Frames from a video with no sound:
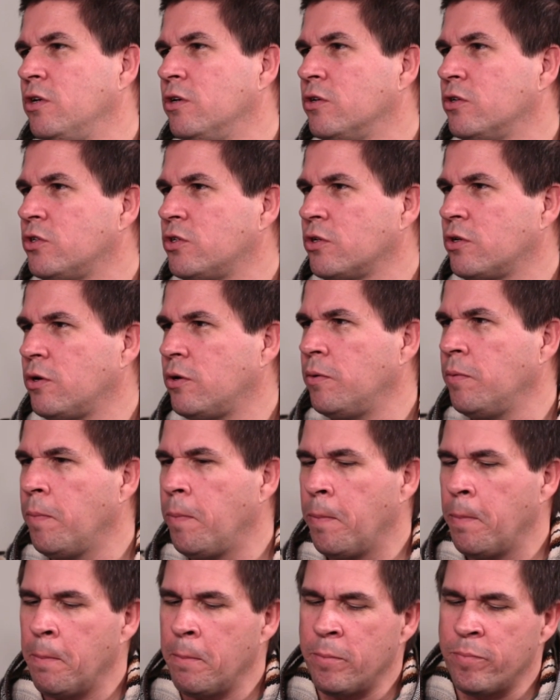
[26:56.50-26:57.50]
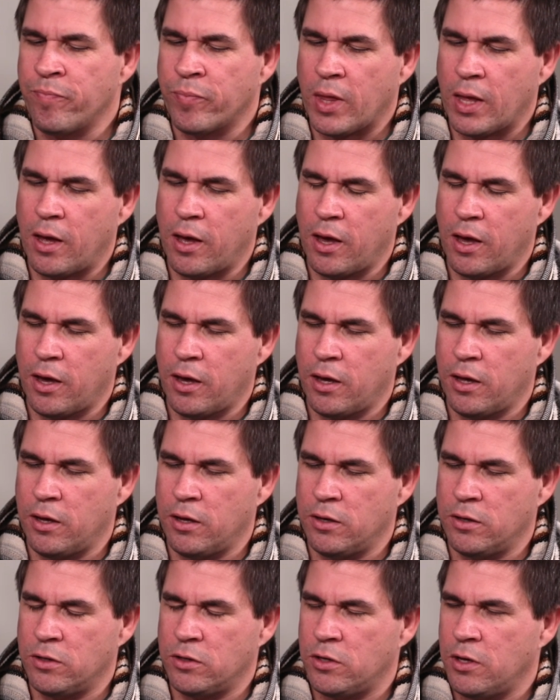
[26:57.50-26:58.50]
years ago,
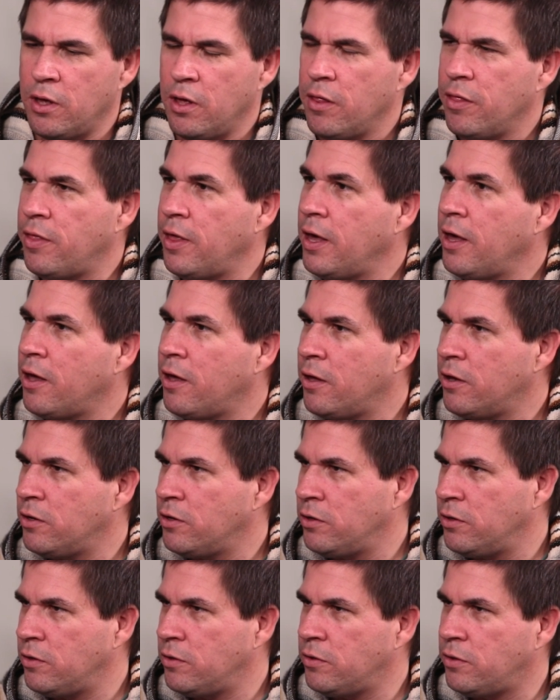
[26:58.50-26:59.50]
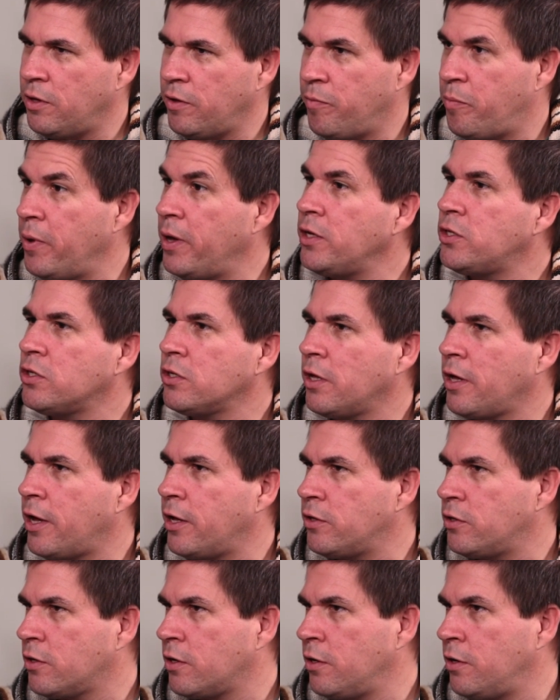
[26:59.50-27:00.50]
and they basically
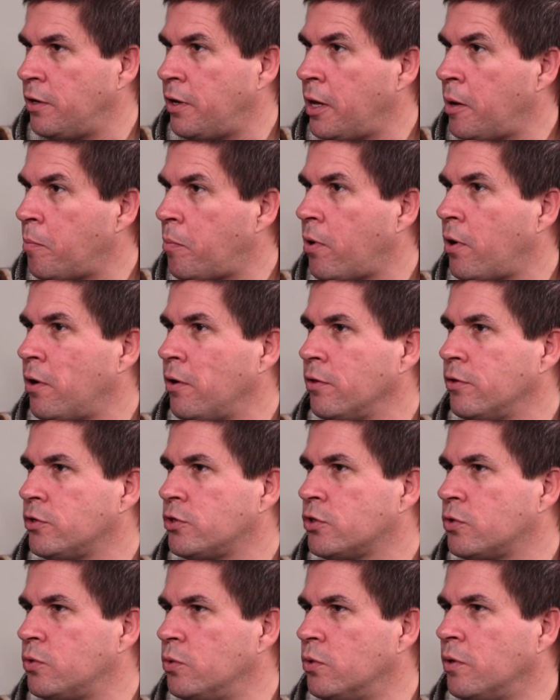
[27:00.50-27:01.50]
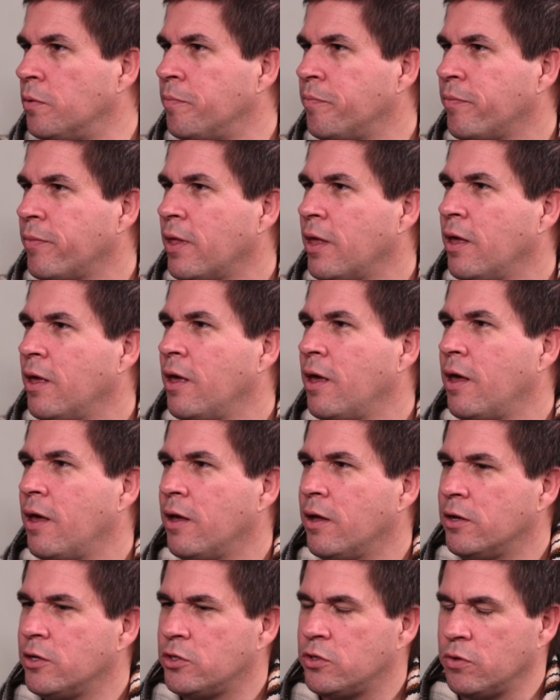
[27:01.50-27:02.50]
had to condemn part of the school.
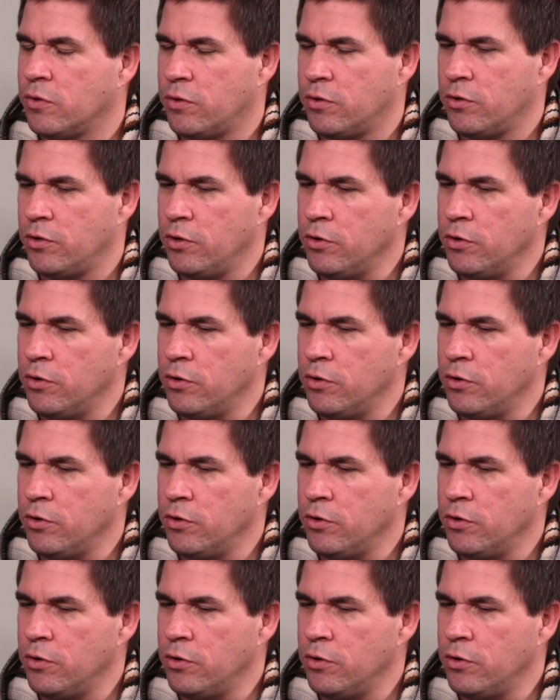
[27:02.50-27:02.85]
So they're